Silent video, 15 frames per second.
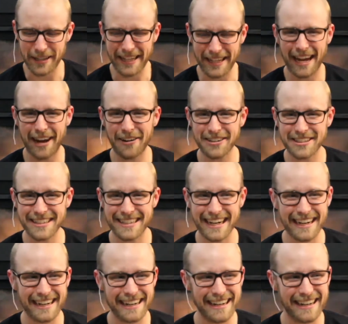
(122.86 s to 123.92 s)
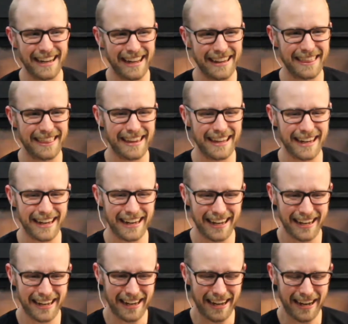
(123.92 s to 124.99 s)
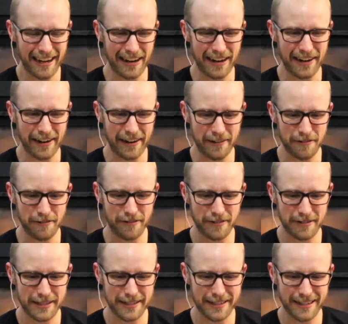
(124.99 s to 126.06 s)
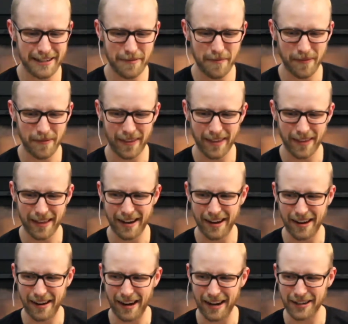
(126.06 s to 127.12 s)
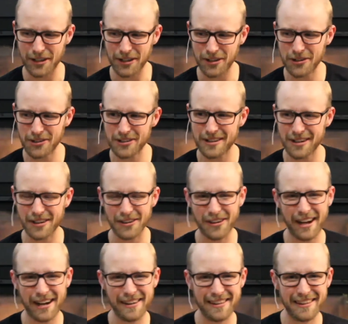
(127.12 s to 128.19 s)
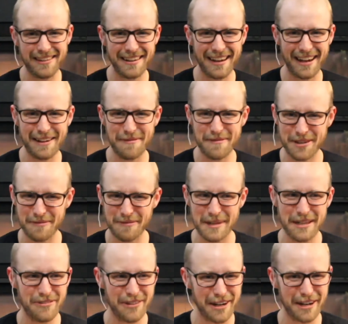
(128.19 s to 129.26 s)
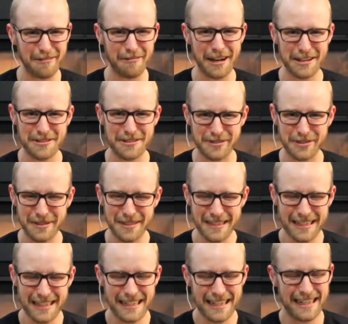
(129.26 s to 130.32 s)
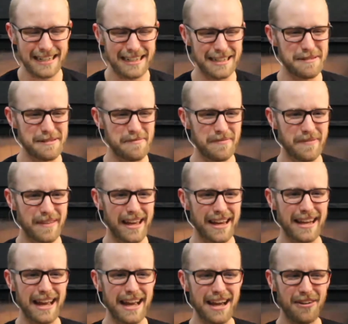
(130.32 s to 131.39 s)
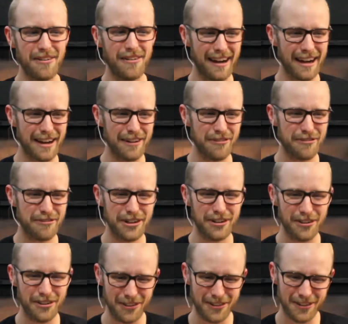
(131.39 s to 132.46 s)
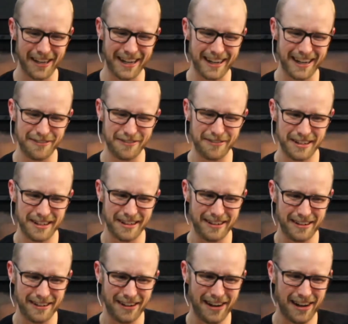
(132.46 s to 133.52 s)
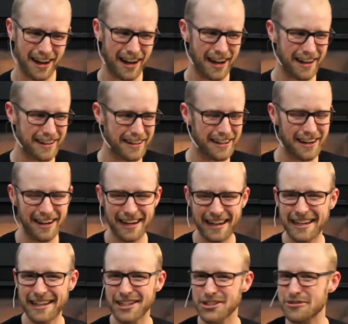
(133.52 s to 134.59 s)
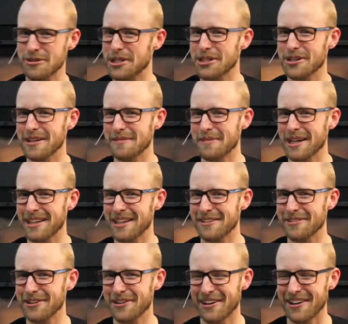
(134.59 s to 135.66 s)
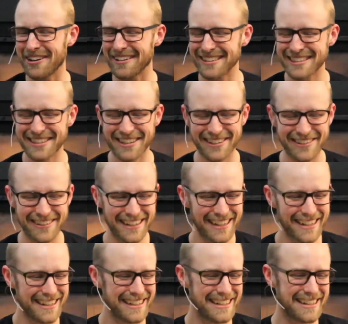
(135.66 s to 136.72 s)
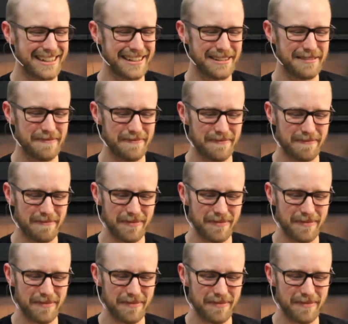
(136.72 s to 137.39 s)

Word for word: the couch, and I think I have I used a lot of this time to be very restful, um, and now I feel like I've not got any structure in my life at all. So um,